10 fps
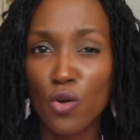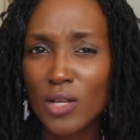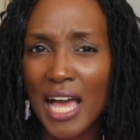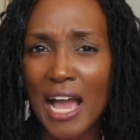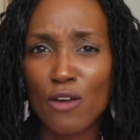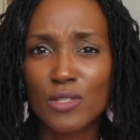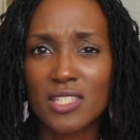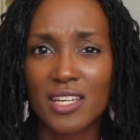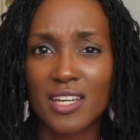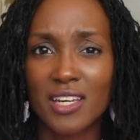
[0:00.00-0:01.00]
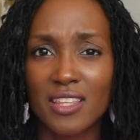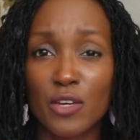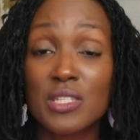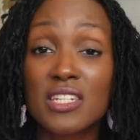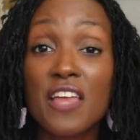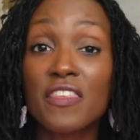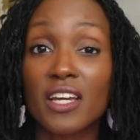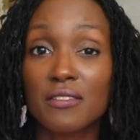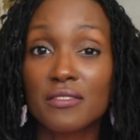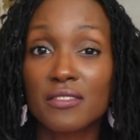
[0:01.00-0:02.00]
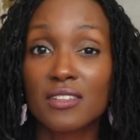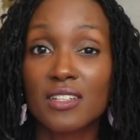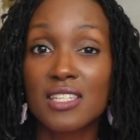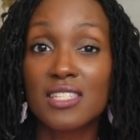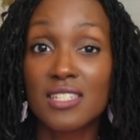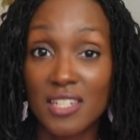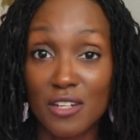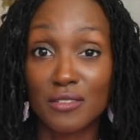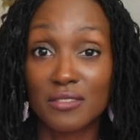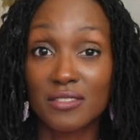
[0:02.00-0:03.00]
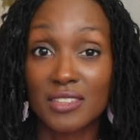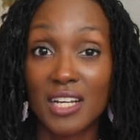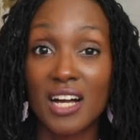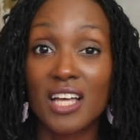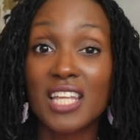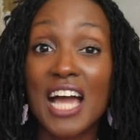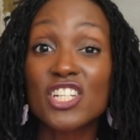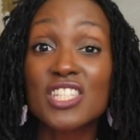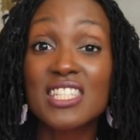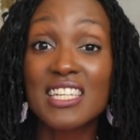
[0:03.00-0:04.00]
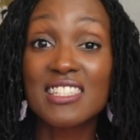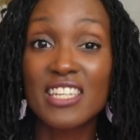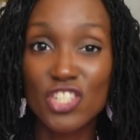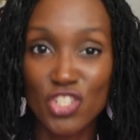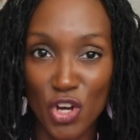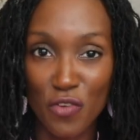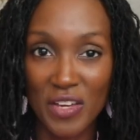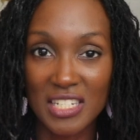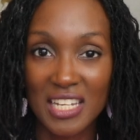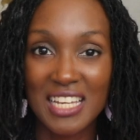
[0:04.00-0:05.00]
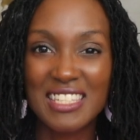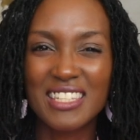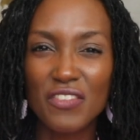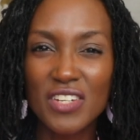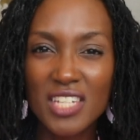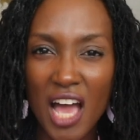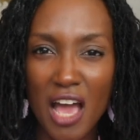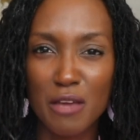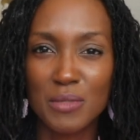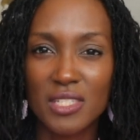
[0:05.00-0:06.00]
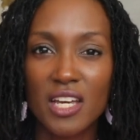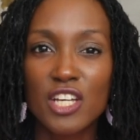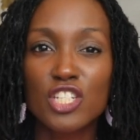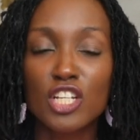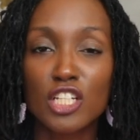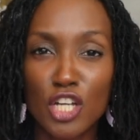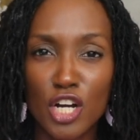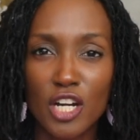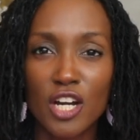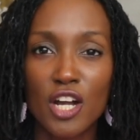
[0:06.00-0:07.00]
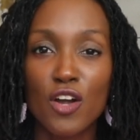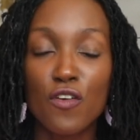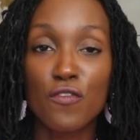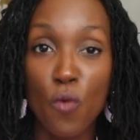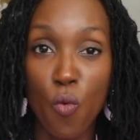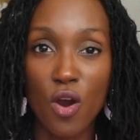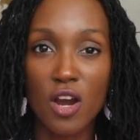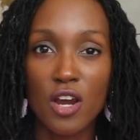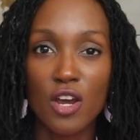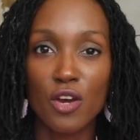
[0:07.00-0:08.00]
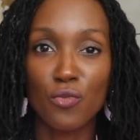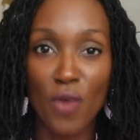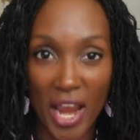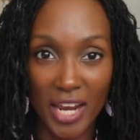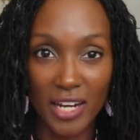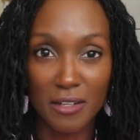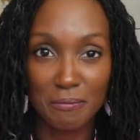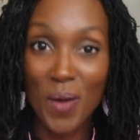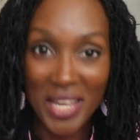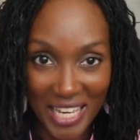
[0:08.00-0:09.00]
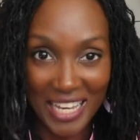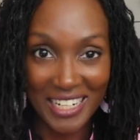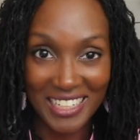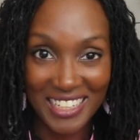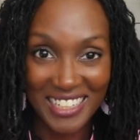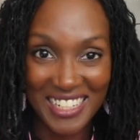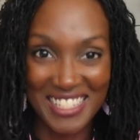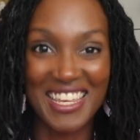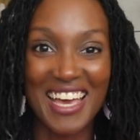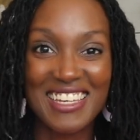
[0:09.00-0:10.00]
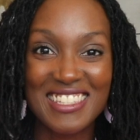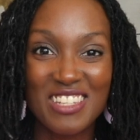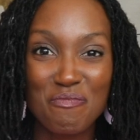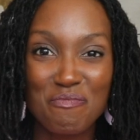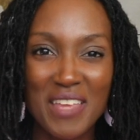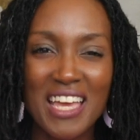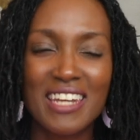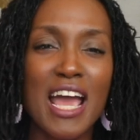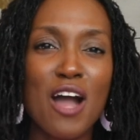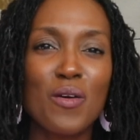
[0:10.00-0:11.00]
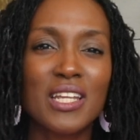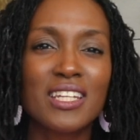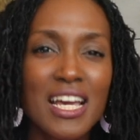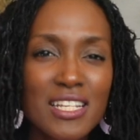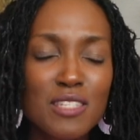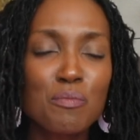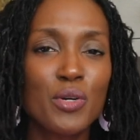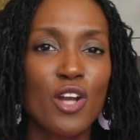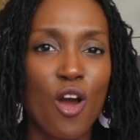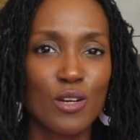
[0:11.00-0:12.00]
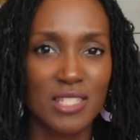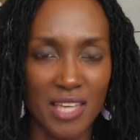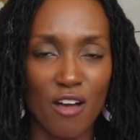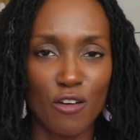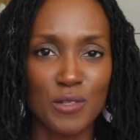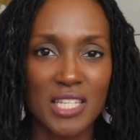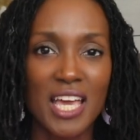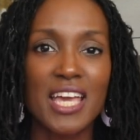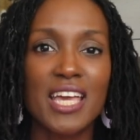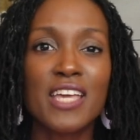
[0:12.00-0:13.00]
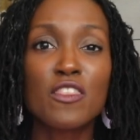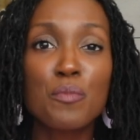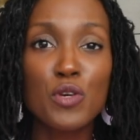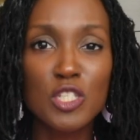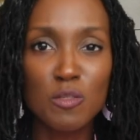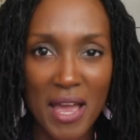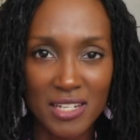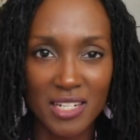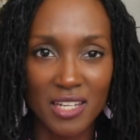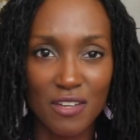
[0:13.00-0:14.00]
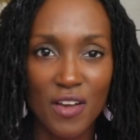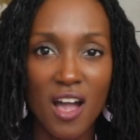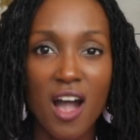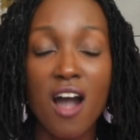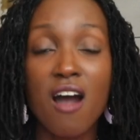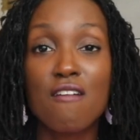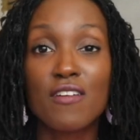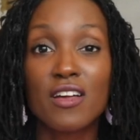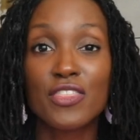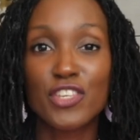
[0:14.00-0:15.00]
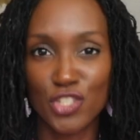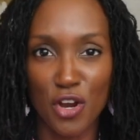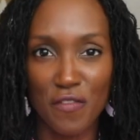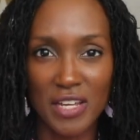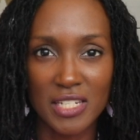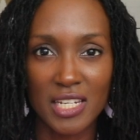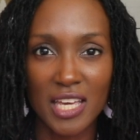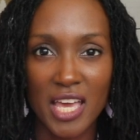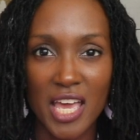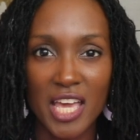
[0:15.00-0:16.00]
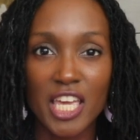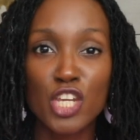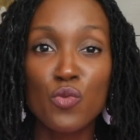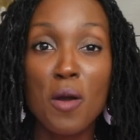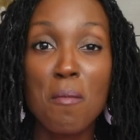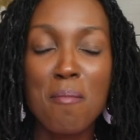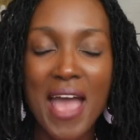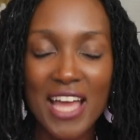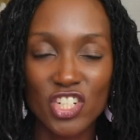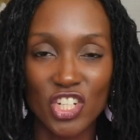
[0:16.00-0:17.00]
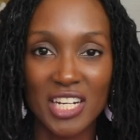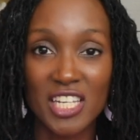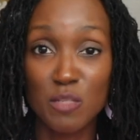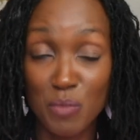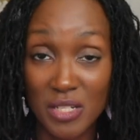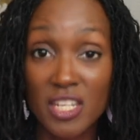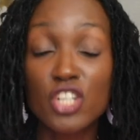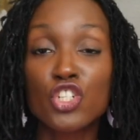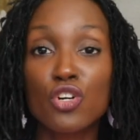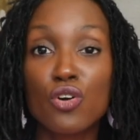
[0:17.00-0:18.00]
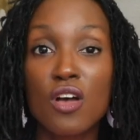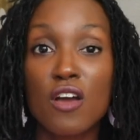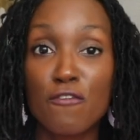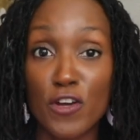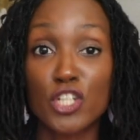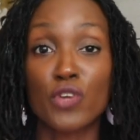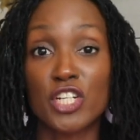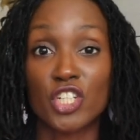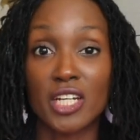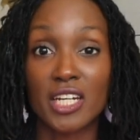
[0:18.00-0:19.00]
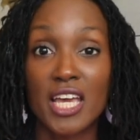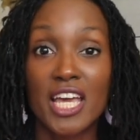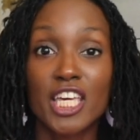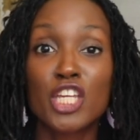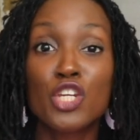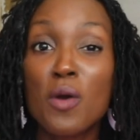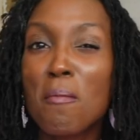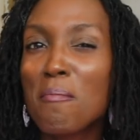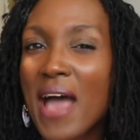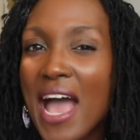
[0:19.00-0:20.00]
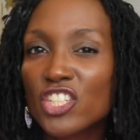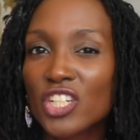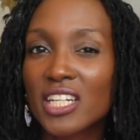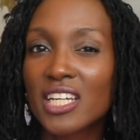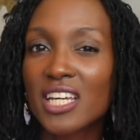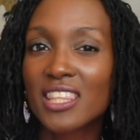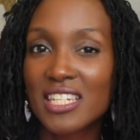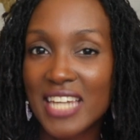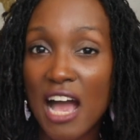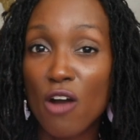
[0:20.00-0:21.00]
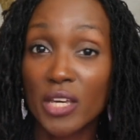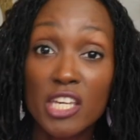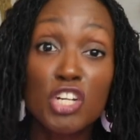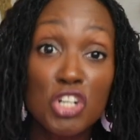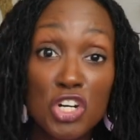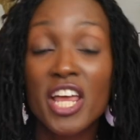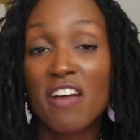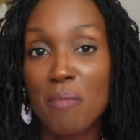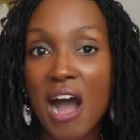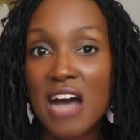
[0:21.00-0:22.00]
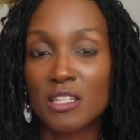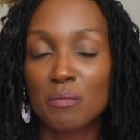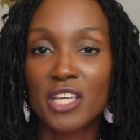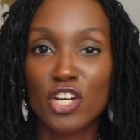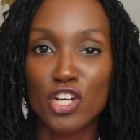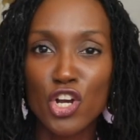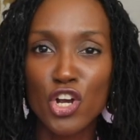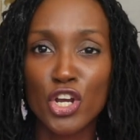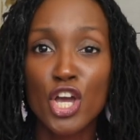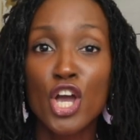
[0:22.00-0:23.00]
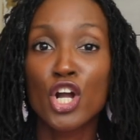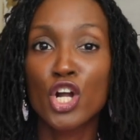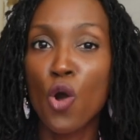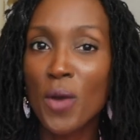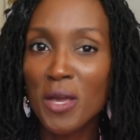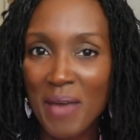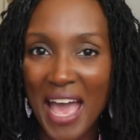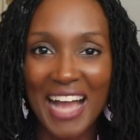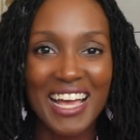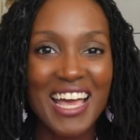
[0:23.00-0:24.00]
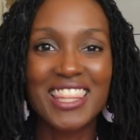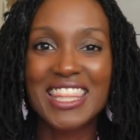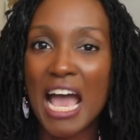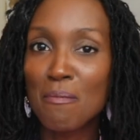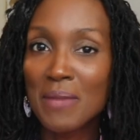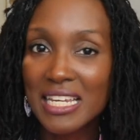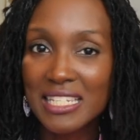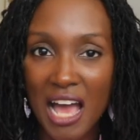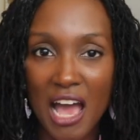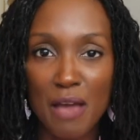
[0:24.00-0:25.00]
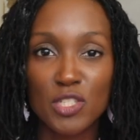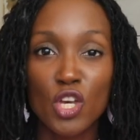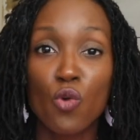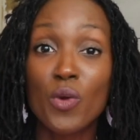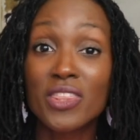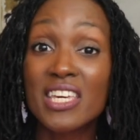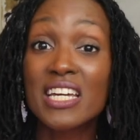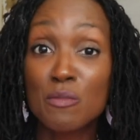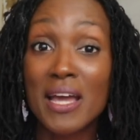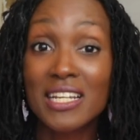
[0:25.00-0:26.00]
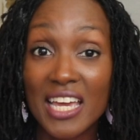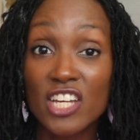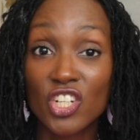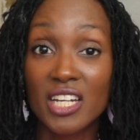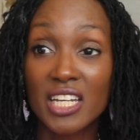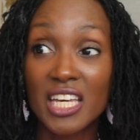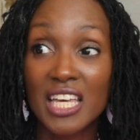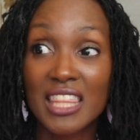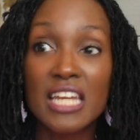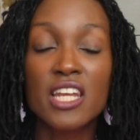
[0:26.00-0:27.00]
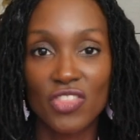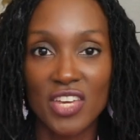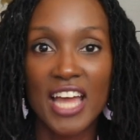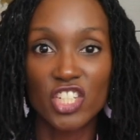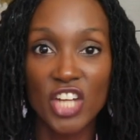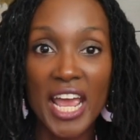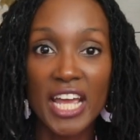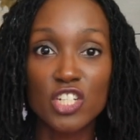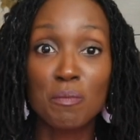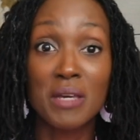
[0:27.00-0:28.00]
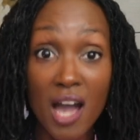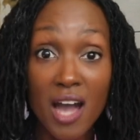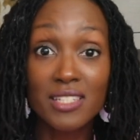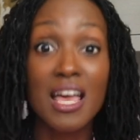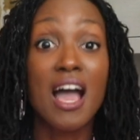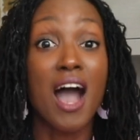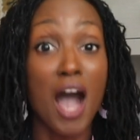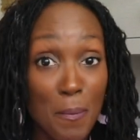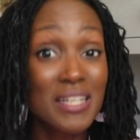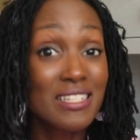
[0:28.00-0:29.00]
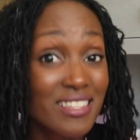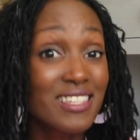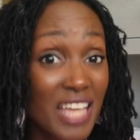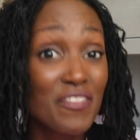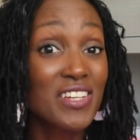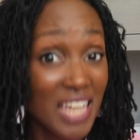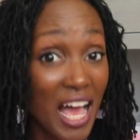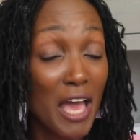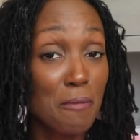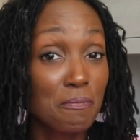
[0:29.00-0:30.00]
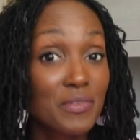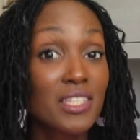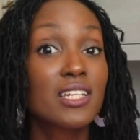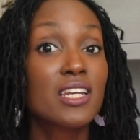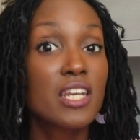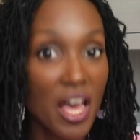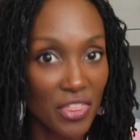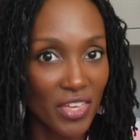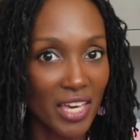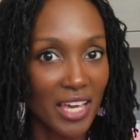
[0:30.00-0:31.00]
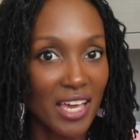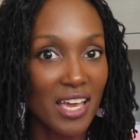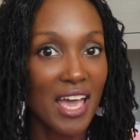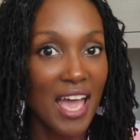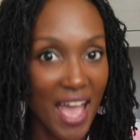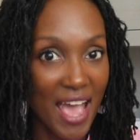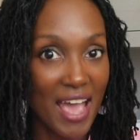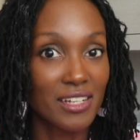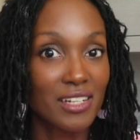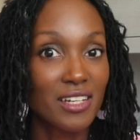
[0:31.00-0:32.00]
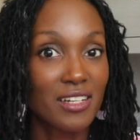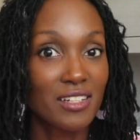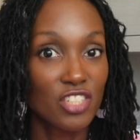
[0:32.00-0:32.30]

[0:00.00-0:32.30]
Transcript: no clouds, there was nothing. Still, Elijah sends his servant seven times to look for rain. Go again, he says. Now, let's put ourselves in the perspective of the servant. Can you imagine his potential frustration. Can you imagine the doubt he could have possibly incurred going back that many times with the expectation that nothing had changed because up until the seventh time, nothing had